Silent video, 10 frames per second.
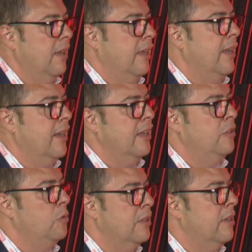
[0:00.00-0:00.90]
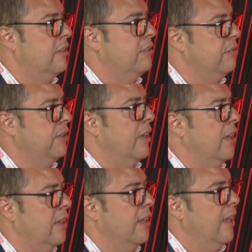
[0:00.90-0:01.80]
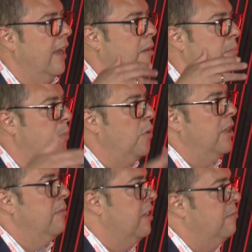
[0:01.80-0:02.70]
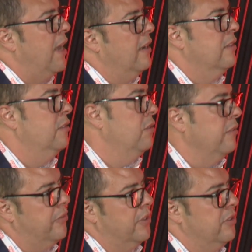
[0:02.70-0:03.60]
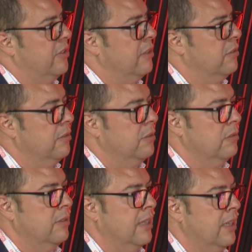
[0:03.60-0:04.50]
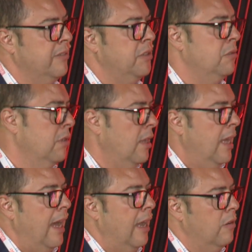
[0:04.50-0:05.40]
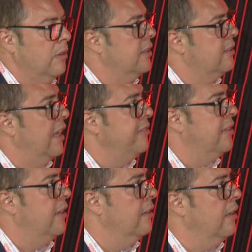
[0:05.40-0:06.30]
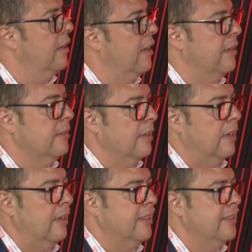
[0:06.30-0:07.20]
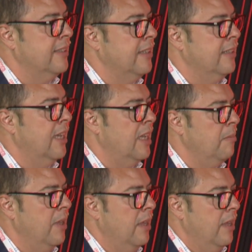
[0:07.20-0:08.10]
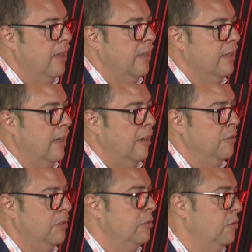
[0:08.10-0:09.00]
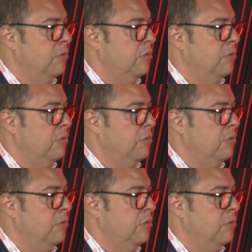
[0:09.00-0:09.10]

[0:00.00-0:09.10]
getting it together, treating it, and putting back into the infrastructure. So that gives you a longer life cycle, and at the same time, it allows you to